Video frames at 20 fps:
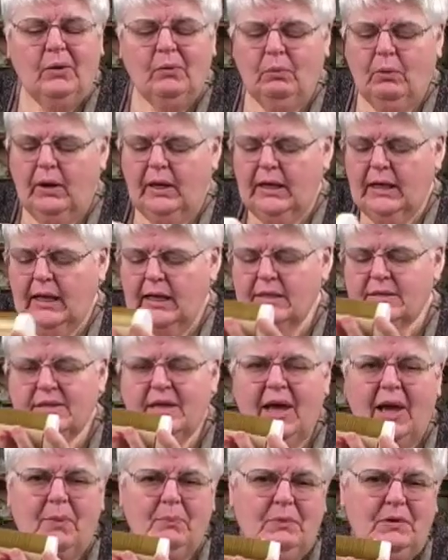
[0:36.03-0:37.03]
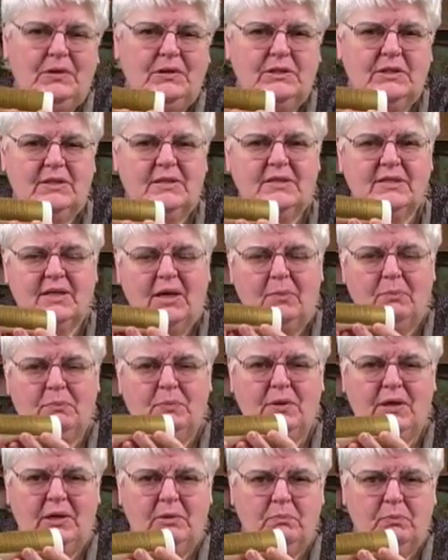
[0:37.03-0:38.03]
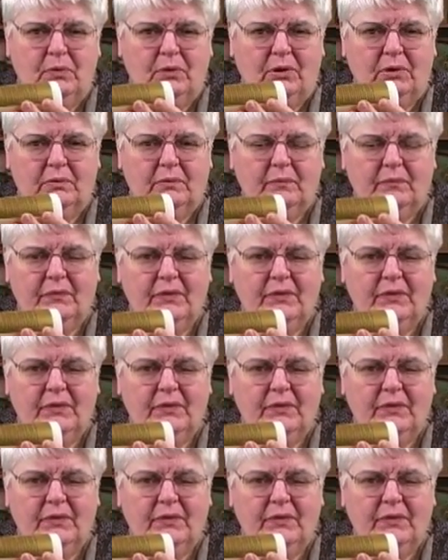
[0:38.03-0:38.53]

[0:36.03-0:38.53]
What has happened to some people